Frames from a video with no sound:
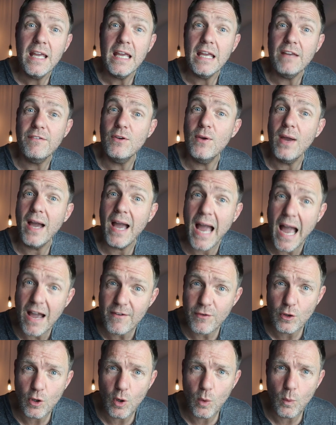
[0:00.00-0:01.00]
If you
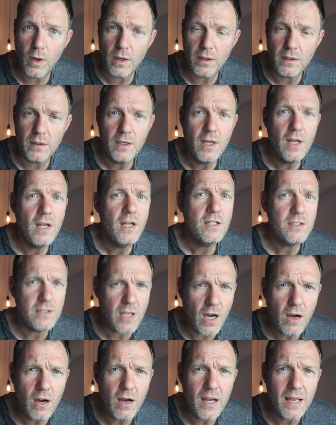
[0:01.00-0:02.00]
haven't got one,
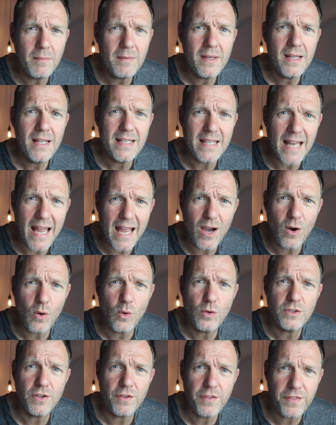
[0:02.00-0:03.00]
time now
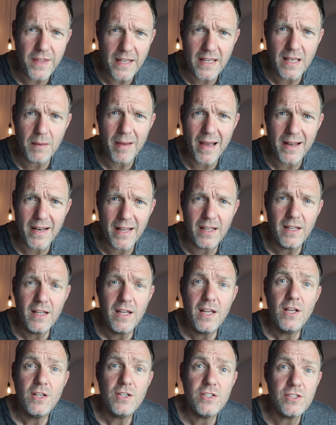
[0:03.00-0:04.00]
to think about it.
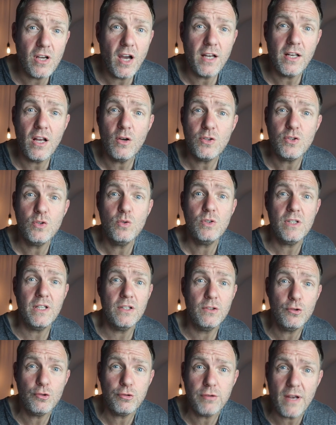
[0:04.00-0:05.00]
Side hustles
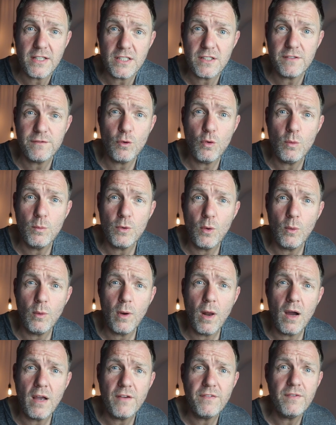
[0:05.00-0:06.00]
can transform your
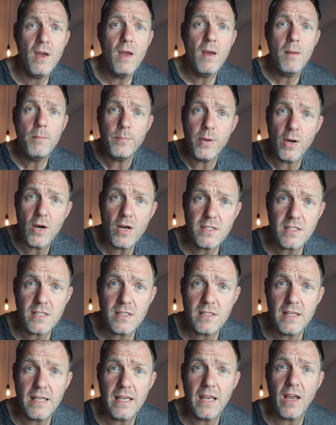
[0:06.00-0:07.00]
life.
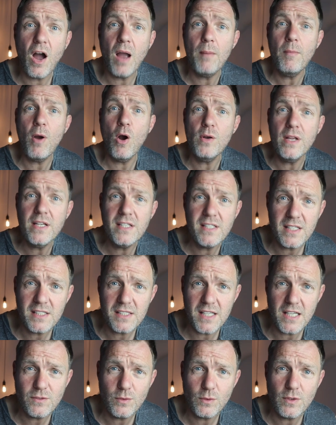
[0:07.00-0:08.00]
Personally, I'm only
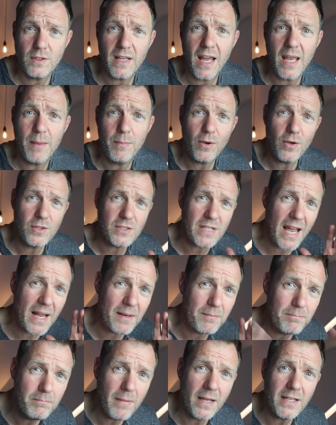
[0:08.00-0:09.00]
successful today because I
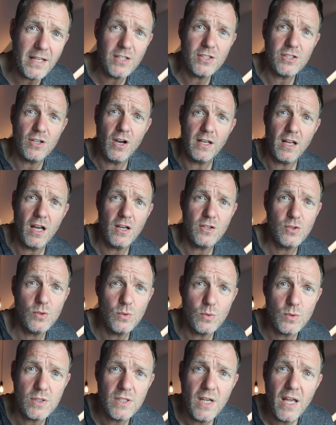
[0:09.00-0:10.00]
had many side
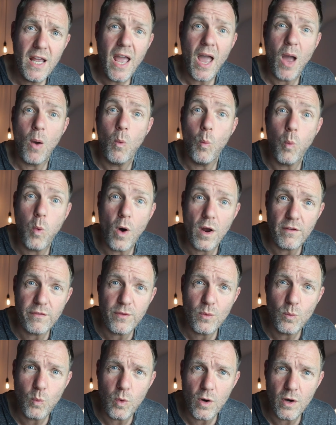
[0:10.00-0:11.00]
hustles and one of
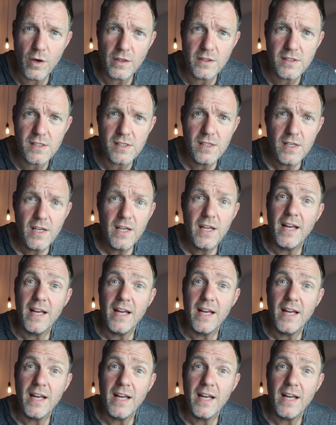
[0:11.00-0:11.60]
them worked.